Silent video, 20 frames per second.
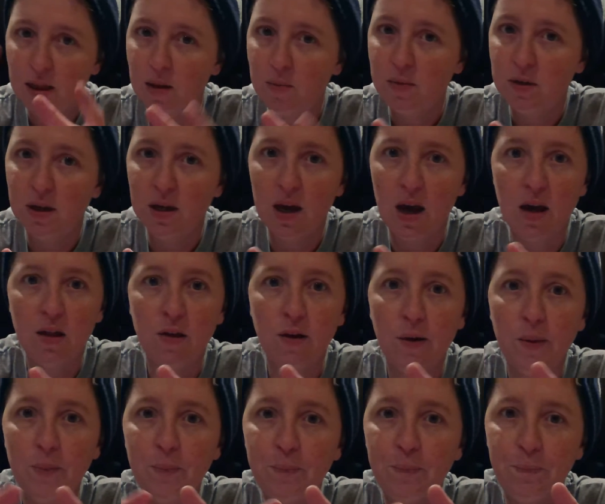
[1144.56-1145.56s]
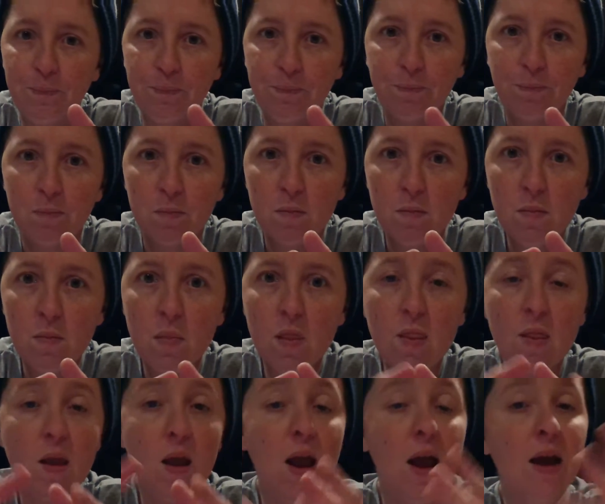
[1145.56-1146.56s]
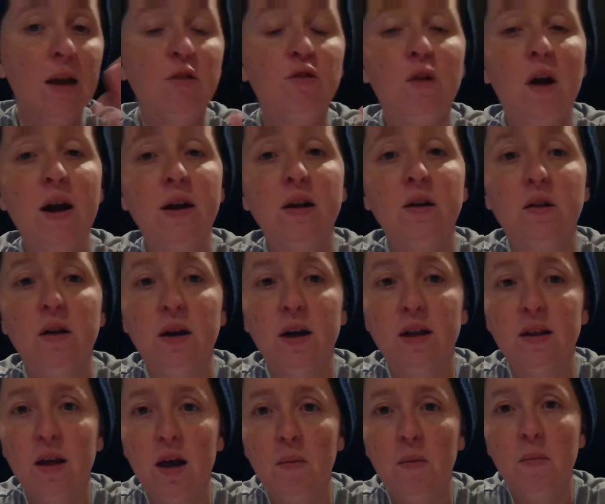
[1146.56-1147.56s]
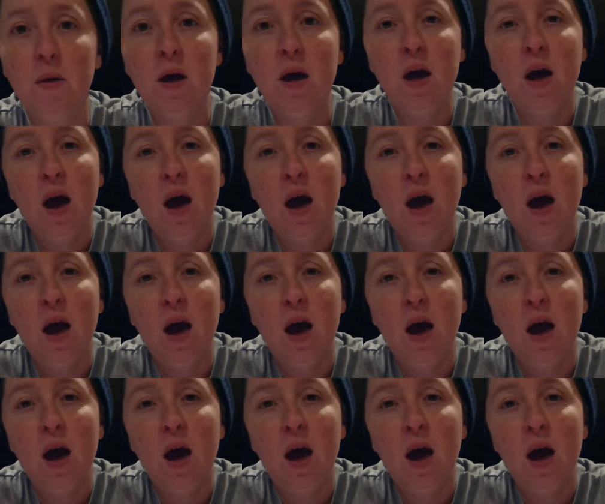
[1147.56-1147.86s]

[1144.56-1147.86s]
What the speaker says: them together and trying to look at them